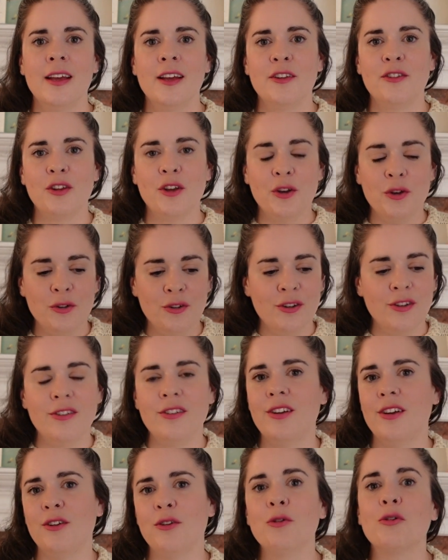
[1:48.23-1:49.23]
So just
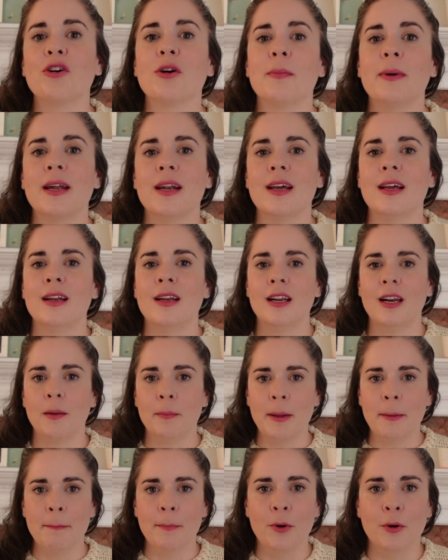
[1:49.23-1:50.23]
to talk about it a little
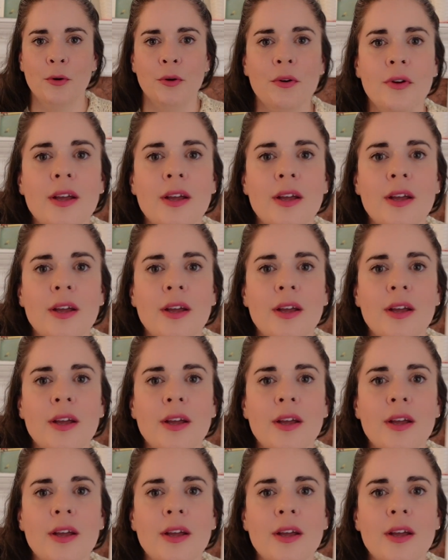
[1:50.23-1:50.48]
bit more,